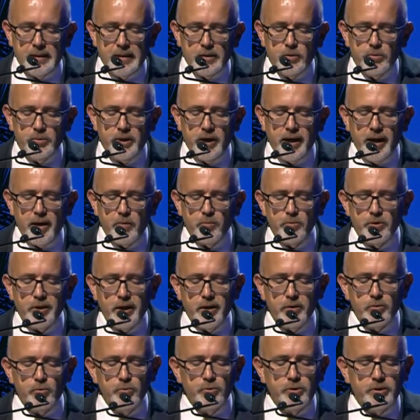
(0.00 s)
Today I would
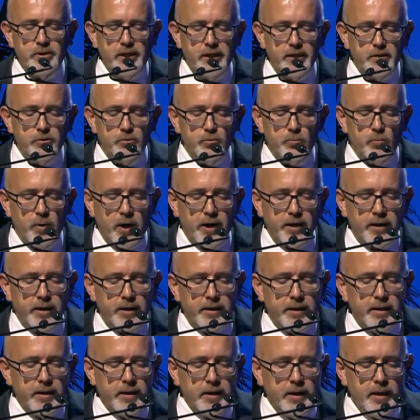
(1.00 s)
like to tell you why.
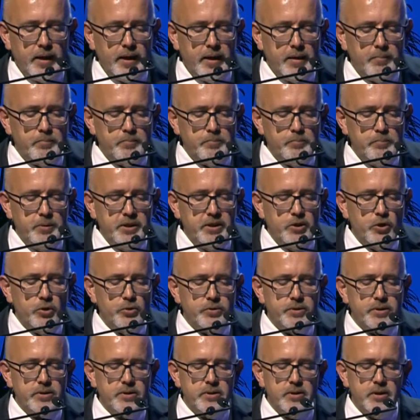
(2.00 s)

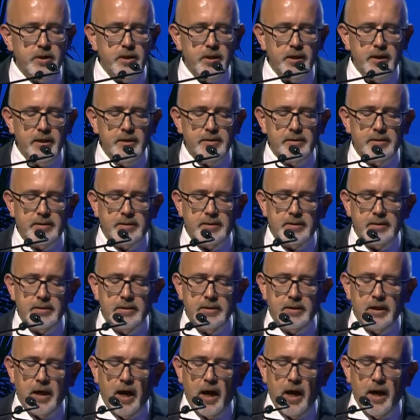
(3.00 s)
Because it's
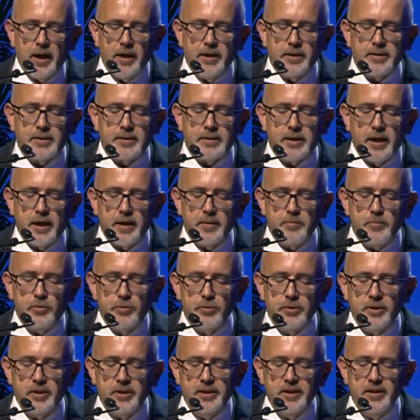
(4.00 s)
the highest time to
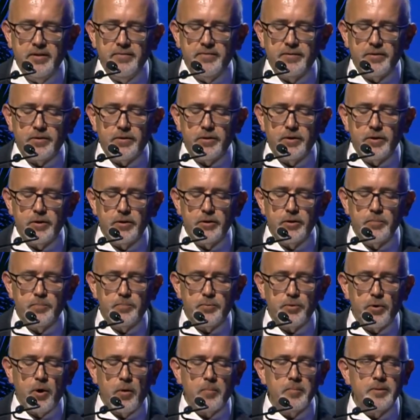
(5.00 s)
deliver the
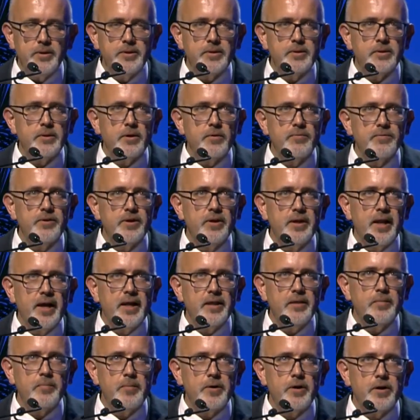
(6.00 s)
promise of the
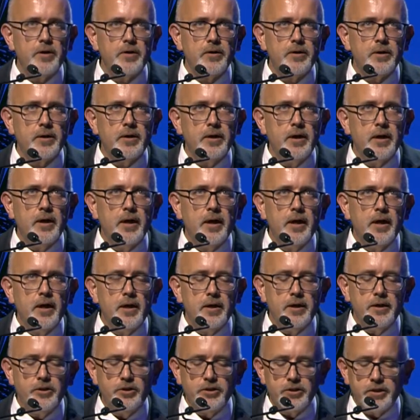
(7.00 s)
landmark
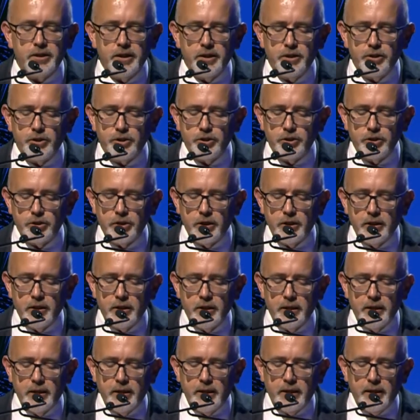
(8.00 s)
legislation
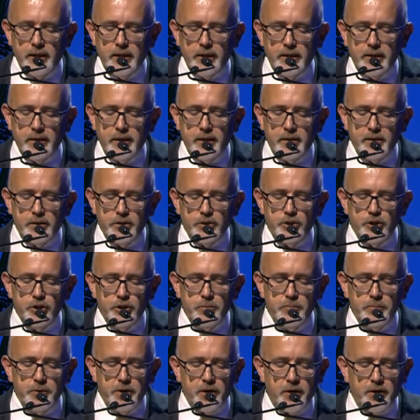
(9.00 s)
that the
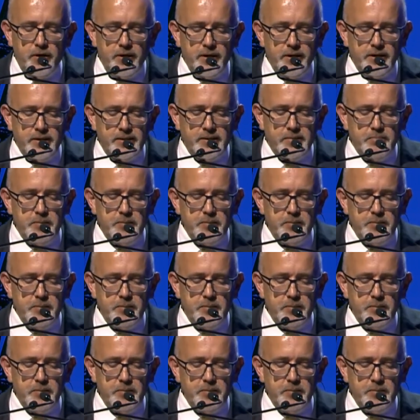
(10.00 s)
GDPR is.